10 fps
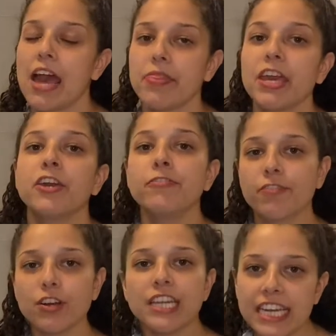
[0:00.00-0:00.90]
and they
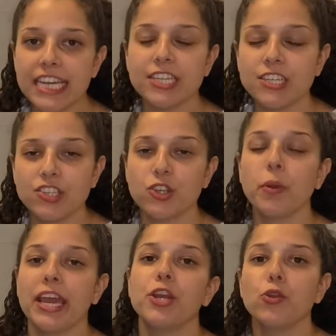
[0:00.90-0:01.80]
converted into
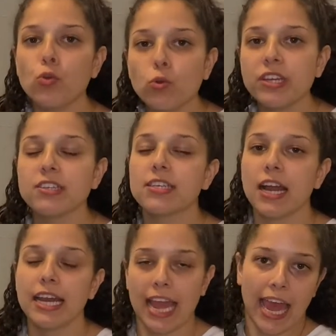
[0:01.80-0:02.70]
a
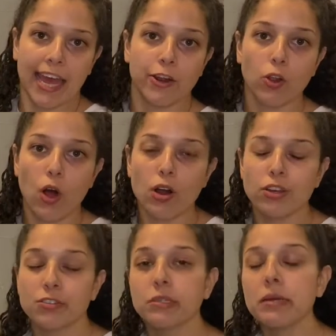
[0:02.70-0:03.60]
nucleoside analog.
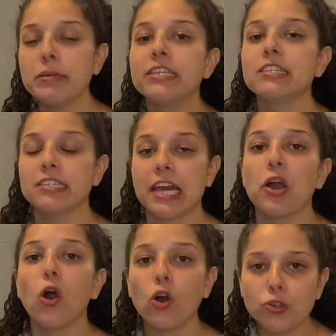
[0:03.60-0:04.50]
So what that means is
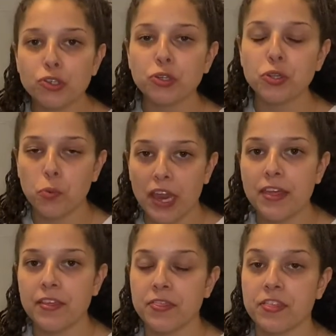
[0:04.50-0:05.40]
they altered the
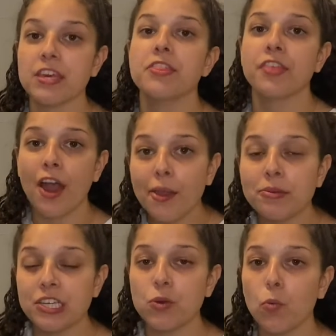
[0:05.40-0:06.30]
way that the
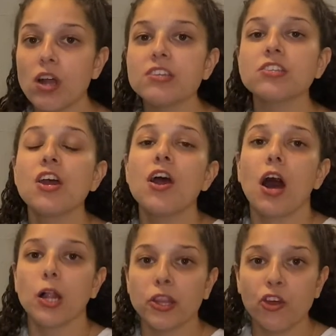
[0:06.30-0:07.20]
thymidine was
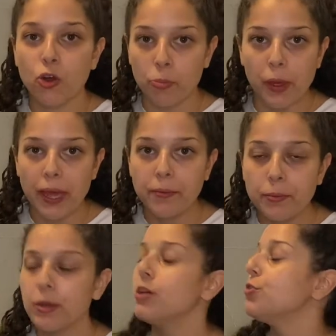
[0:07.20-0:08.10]
a little bit.
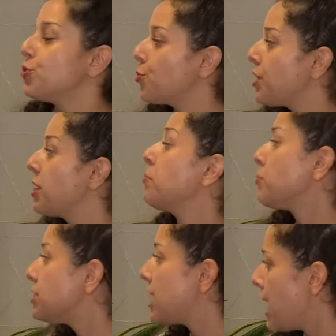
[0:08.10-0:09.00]
So they
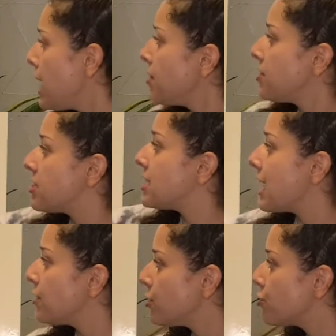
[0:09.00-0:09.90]
retained the
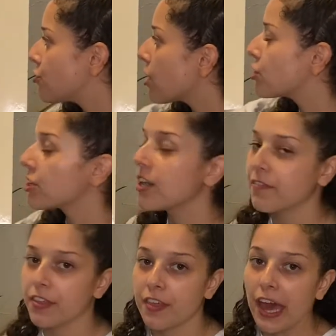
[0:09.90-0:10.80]
standard structure of
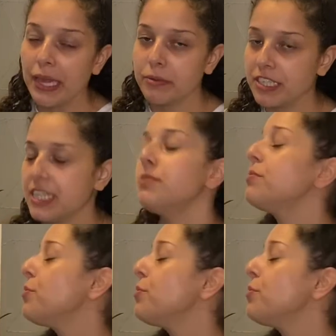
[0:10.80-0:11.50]
the thymidine,